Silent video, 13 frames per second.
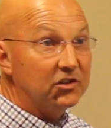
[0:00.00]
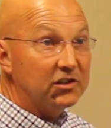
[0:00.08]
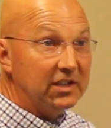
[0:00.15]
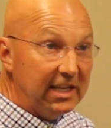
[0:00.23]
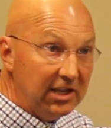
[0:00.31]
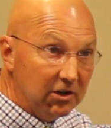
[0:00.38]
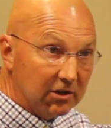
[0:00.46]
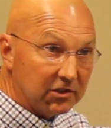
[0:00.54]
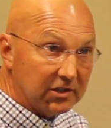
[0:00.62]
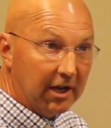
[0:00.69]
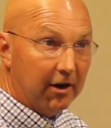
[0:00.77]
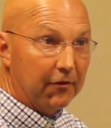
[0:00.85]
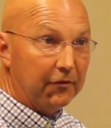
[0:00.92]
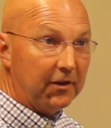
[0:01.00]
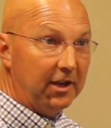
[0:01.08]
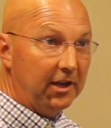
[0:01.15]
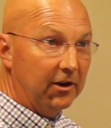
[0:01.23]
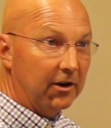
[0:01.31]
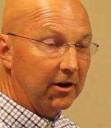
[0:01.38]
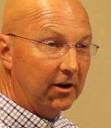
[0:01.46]
see yourself
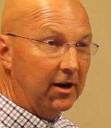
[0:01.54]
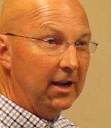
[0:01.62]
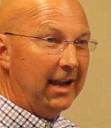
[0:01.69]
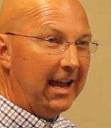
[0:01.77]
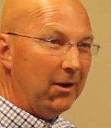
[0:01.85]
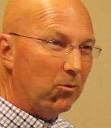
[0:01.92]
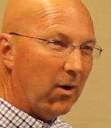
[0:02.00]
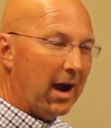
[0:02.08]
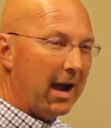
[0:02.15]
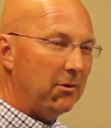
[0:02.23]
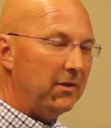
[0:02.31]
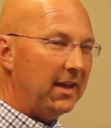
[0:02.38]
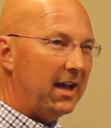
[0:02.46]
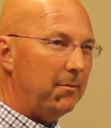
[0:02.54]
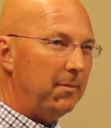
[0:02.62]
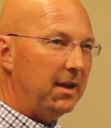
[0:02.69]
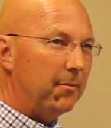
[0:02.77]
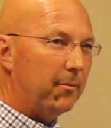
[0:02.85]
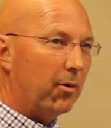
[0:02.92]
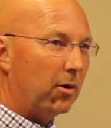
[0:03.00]
here? And why would that be
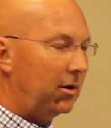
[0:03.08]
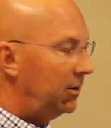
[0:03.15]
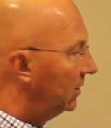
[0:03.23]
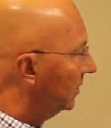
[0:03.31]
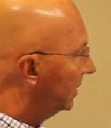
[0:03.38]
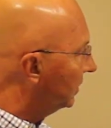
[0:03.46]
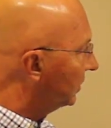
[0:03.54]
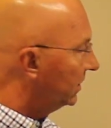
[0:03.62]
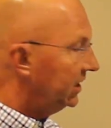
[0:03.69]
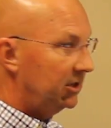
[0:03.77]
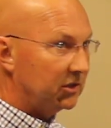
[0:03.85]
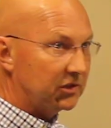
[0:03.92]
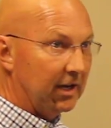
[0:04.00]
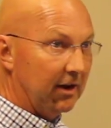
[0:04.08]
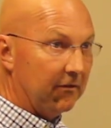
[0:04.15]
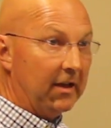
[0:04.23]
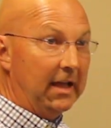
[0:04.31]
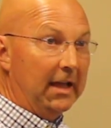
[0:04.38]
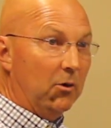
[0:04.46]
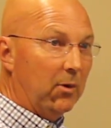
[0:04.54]
important to see yourself?
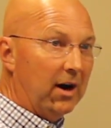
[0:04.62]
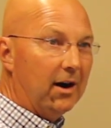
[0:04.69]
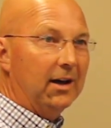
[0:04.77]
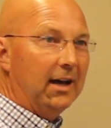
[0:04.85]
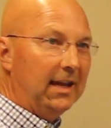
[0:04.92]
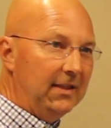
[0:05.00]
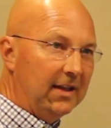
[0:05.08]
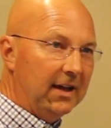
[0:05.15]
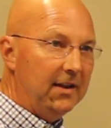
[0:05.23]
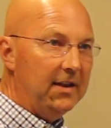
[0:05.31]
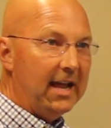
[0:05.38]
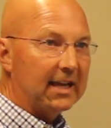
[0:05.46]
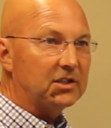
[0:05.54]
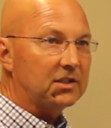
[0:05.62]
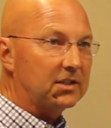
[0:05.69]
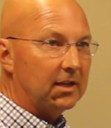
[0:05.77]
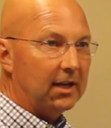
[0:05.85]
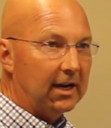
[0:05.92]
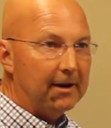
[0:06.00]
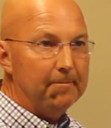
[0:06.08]
Well, in the
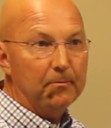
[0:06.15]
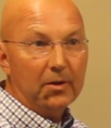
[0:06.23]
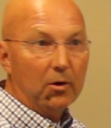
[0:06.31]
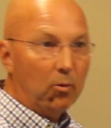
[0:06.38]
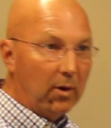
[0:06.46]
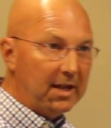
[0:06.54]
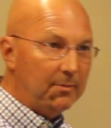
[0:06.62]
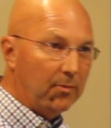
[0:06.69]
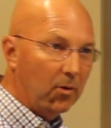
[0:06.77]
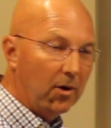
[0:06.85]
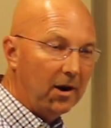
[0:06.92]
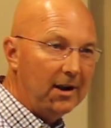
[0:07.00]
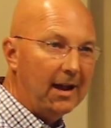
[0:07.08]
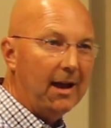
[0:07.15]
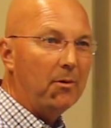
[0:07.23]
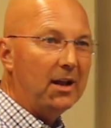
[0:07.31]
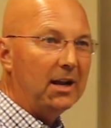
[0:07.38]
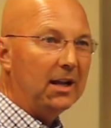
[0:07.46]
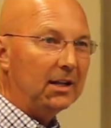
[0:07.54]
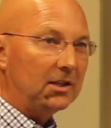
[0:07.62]
next whiteboard, I
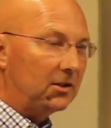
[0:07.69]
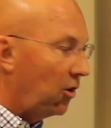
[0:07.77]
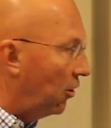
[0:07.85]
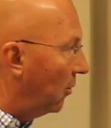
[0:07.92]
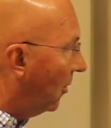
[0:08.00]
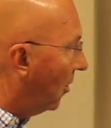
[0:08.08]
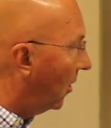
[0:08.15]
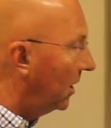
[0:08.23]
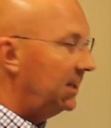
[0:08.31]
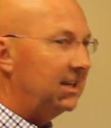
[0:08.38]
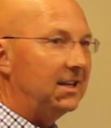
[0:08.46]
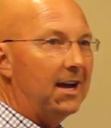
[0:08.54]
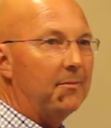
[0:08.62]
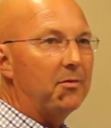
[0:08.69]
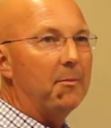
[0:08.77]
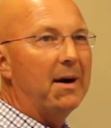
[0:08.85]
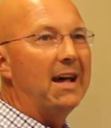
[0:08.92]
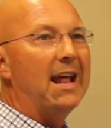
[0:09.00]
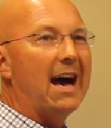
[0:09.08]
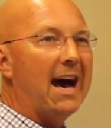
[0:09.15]
want to go more into depth
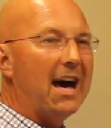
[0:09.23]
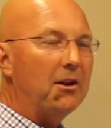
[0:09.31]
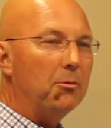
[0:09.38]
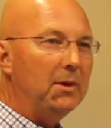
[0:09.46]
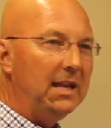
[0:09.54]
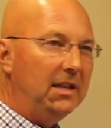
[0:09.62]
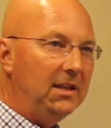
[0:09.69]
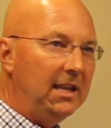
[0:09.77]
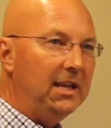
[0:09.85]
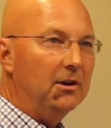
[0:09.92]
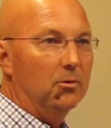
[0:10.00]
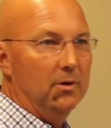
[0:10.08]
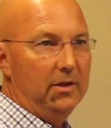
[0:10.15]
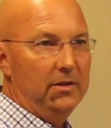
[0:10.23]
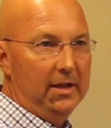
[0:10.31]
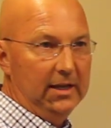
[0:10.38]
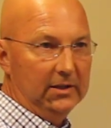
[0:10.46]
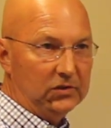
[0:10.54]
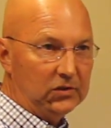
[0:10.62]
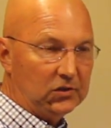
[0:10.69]
about how do we deal with
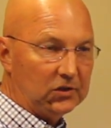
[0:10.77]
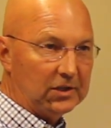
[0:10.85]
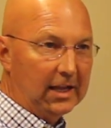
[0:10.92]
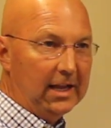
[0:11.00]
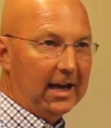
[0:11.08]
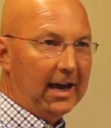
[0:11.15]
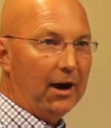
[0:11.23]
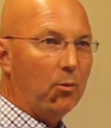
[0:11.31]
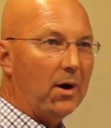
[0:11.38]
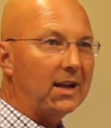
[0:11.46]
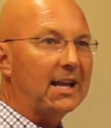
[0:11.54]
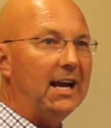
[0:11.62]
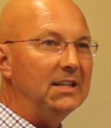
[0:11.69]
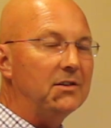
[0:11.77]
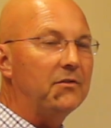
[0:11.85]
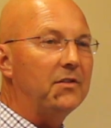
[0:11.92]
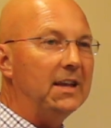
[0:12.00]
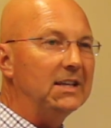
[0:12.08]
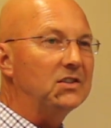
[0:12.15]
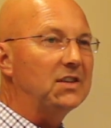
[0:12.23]
this? What kinds of
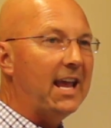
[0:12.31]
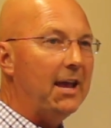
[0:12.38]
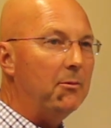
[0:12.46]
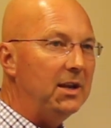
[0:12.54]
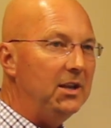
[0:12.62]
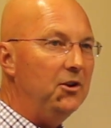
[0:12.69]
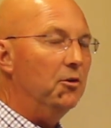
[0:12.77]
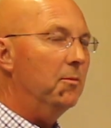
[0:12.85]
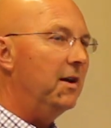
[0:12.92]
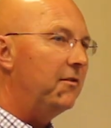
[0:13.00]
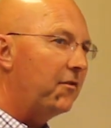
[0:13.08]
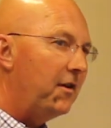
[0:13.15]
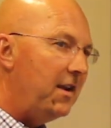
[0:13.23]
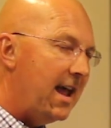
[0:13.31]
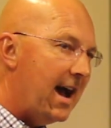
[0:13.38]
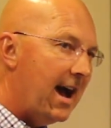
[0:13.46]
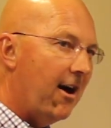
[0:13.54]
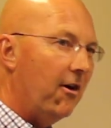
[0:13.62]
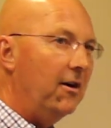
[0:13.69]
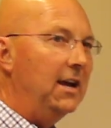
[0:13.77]
things can we do? But for
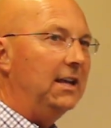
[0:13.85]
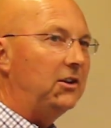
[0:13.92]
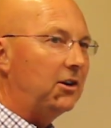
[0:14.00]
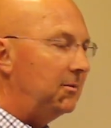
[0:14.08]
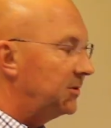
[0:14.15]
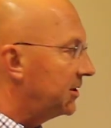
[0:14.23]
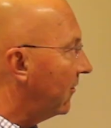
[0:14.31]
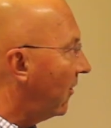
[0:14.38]
now, in terms